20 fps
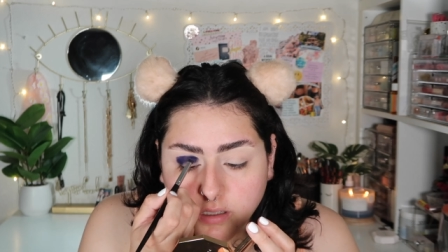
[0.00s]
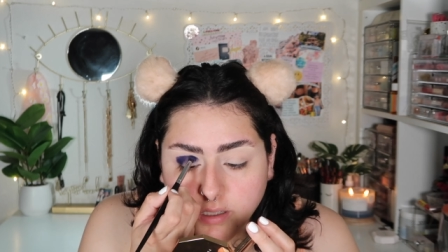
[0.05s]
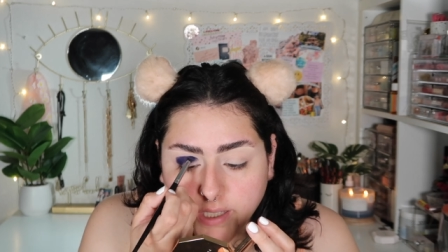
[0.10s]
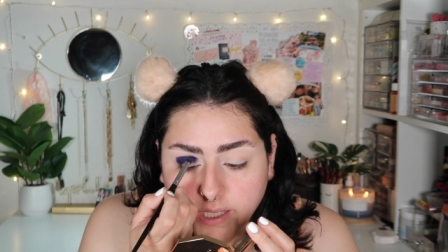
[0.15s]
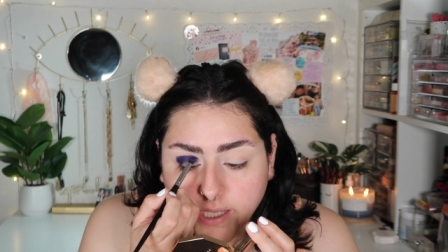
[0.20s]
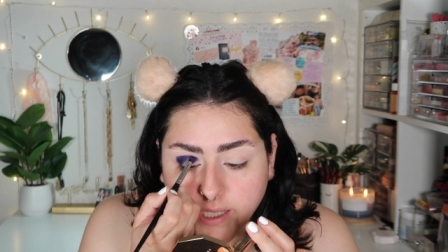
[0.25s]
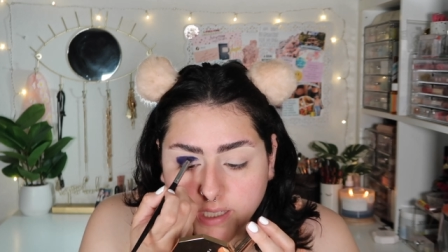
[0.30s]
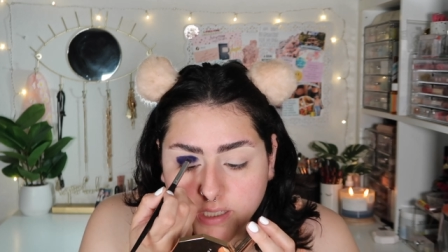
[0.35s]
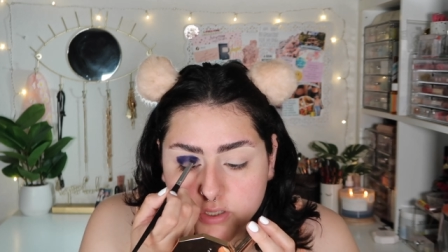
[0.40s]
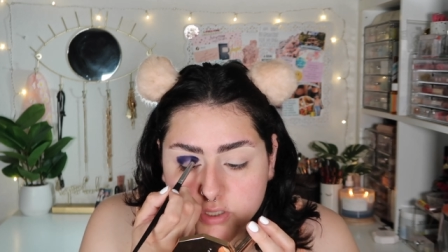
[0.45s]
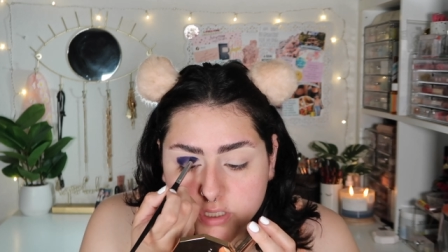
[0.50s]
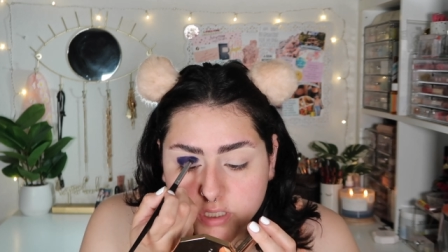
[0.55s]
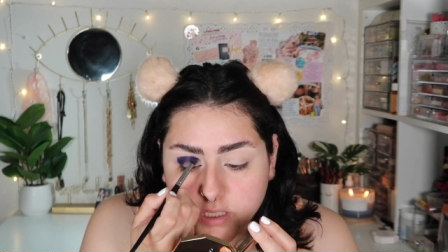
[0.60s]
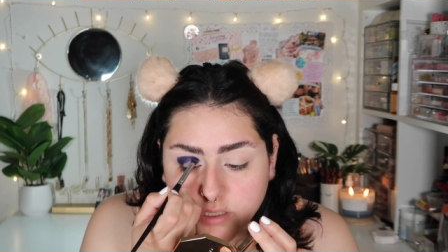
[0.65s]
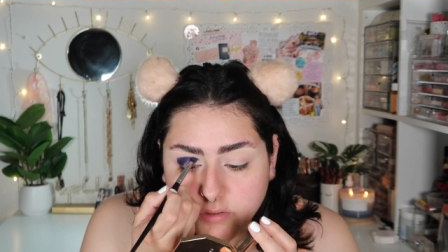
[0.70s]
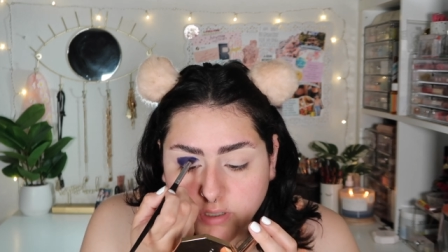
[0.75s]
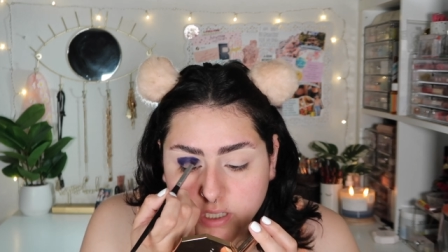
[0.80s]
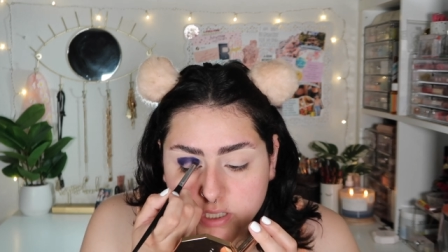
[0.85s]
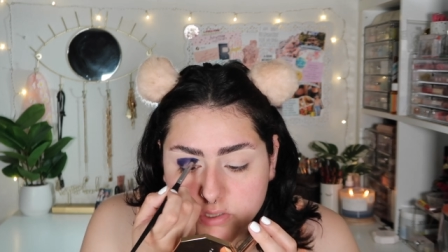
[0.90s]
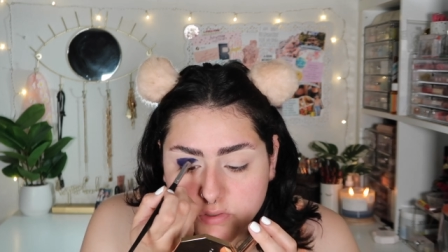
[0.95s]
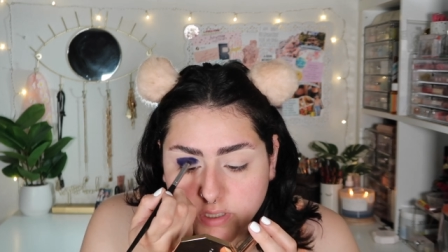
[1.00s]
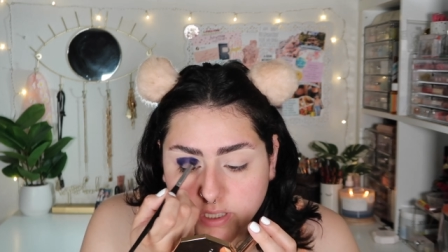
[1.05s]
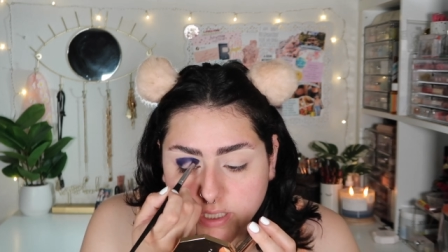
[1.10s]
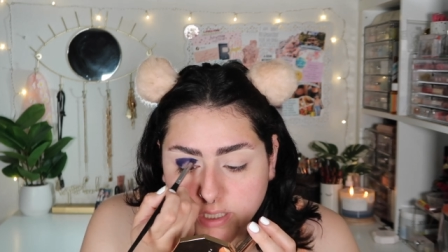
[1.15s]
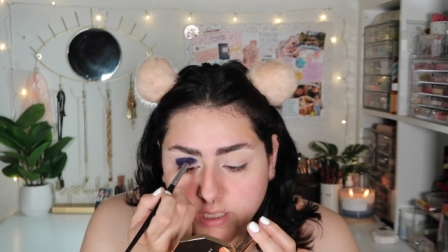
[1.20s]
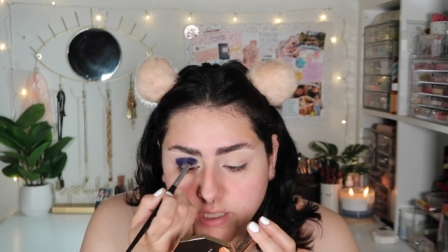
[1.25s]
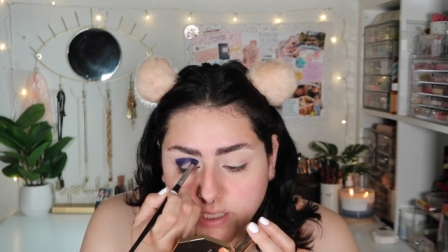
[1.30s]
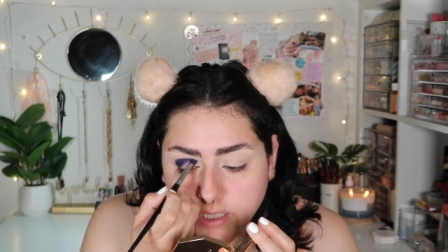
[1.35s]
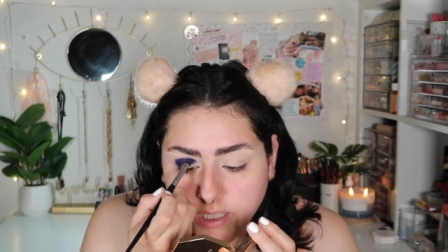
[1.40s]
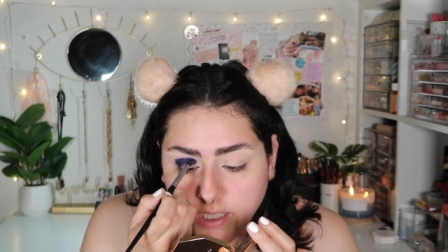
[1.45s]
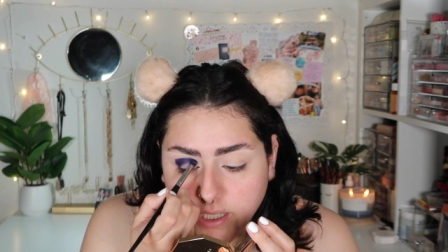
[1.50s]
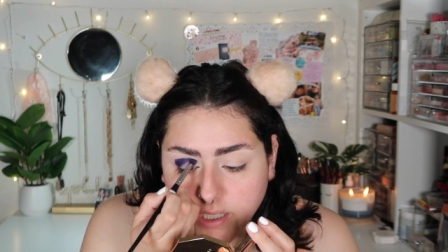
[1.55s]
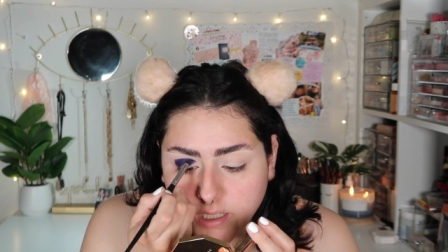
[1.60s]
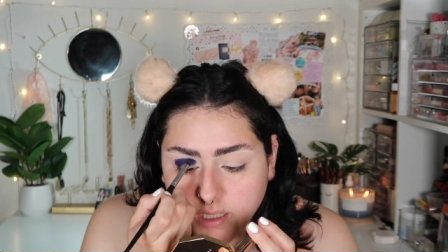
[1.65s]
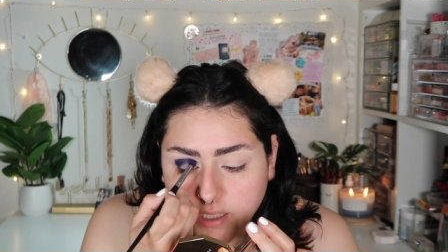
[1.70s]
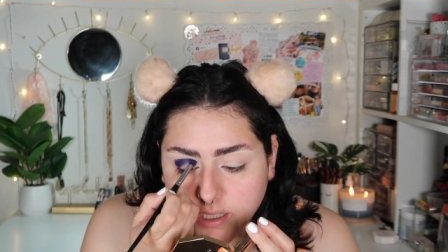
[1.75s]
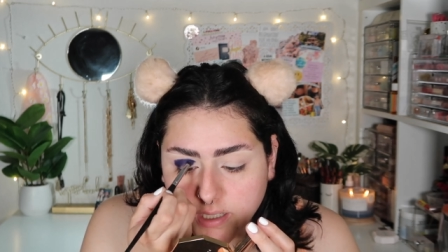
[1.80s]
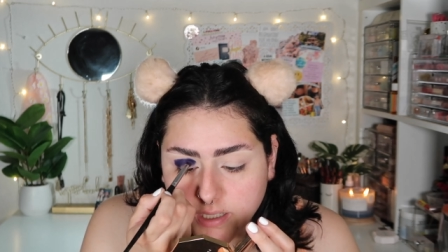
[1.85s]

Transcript: and she graduated in